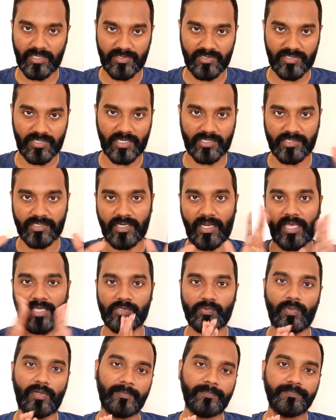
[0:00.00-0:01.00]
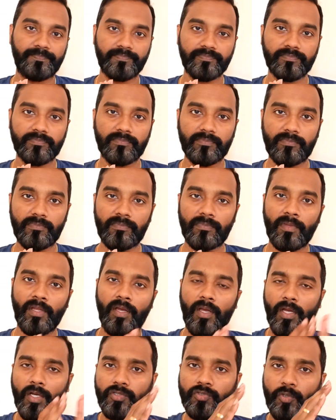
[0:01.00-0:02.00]
construction as well.
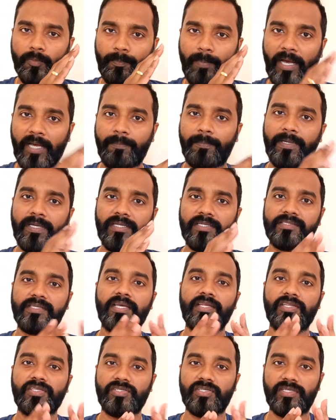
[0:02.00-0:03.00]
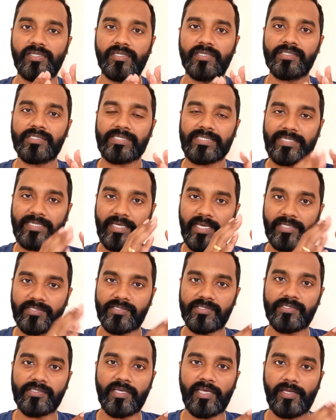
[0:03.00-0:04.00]
So piping design engineers
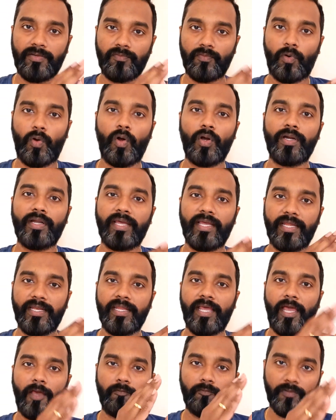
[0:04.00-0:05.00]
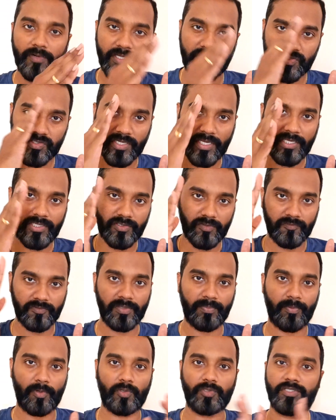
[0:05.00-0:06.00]
gets involved in every stage of
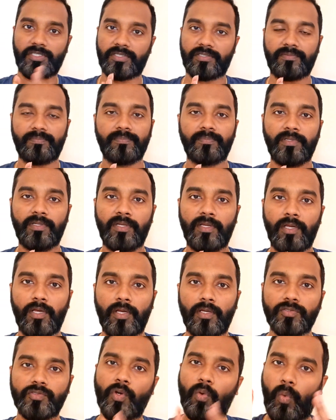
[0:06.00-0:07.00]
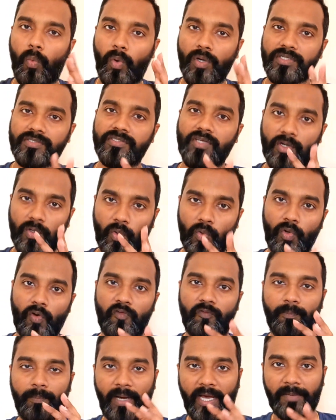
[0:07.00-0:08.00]
the project. So what is the role
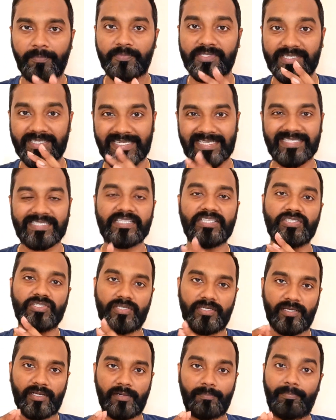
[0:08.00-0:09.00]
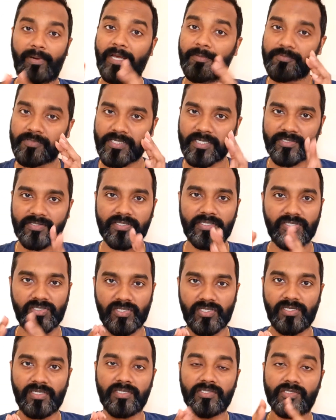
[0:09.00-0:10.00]
of pipe stress engineer? Pipe stress
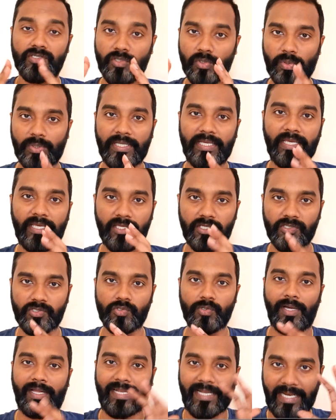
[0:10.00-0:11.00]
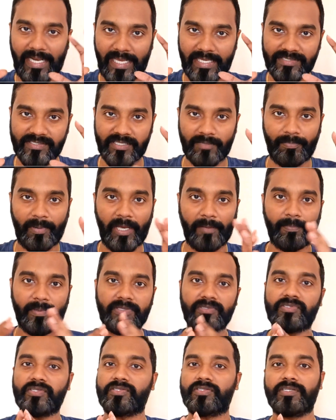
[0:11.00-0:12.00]
engineer's duty is to analyze the
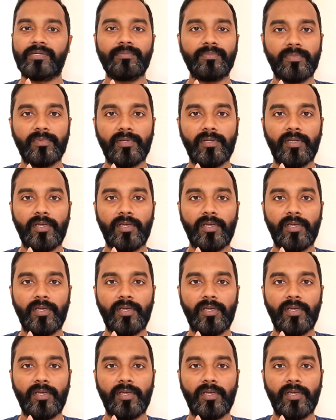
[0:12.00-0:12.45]
piping system,